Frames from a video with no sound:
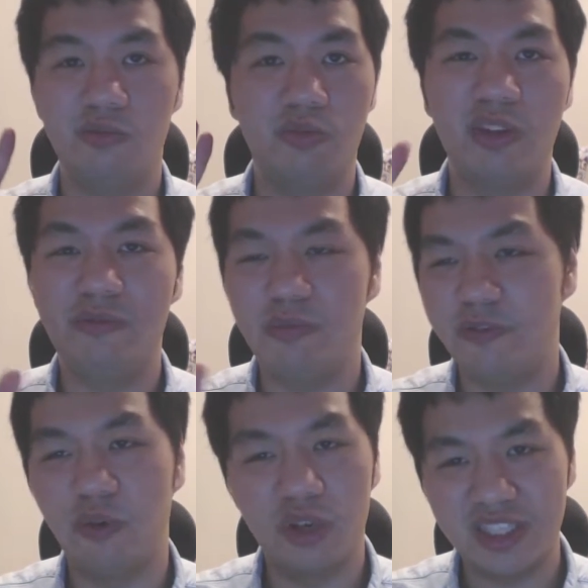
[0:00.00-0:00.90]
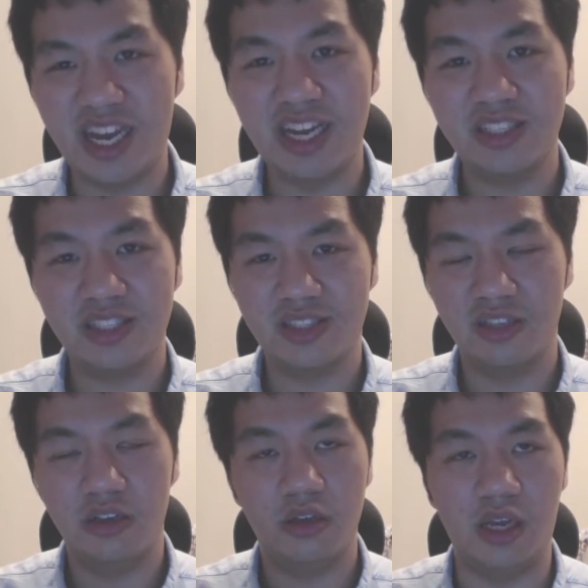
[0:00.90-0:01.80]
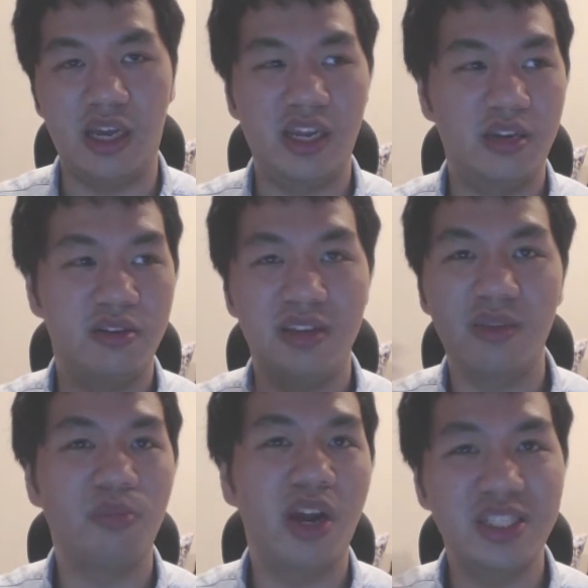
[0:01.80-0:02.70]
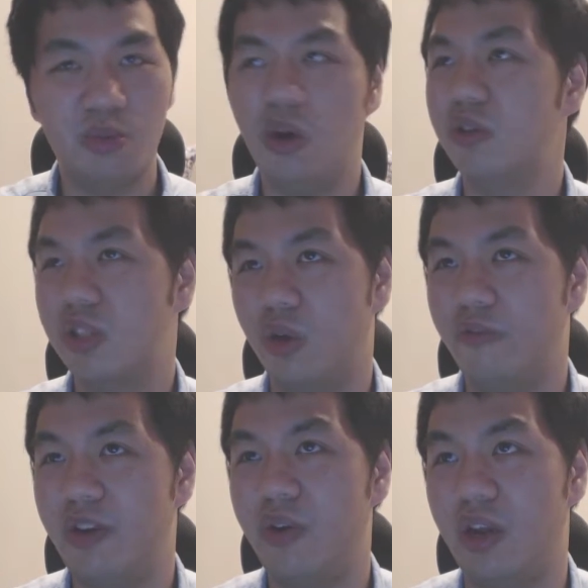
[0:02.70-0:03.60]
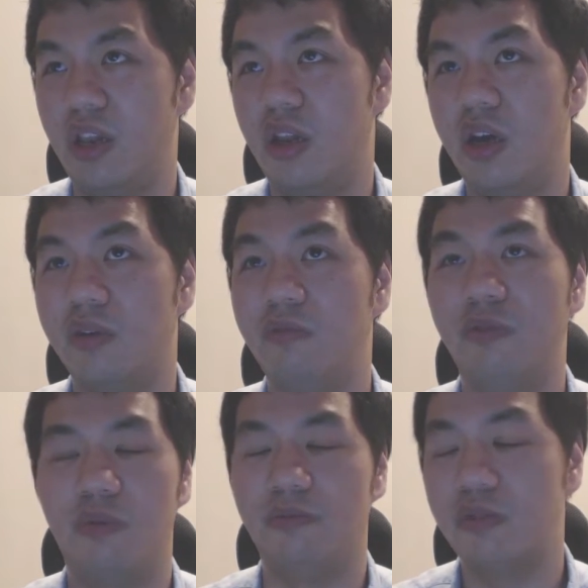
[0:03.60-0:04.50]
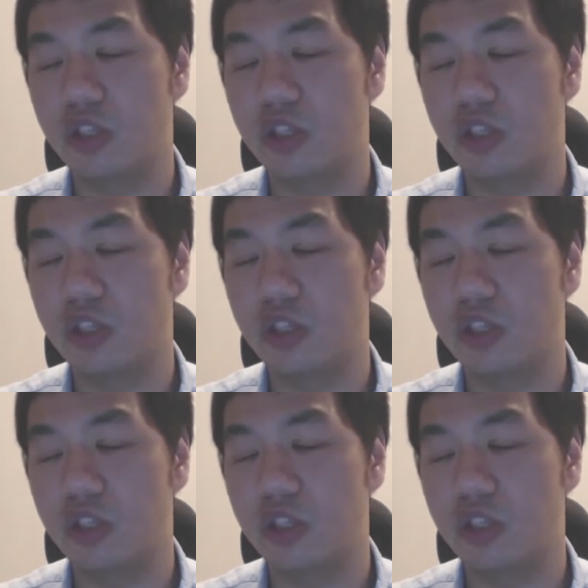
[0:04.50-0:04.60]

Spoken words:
before tax. And the price will also vary a lot from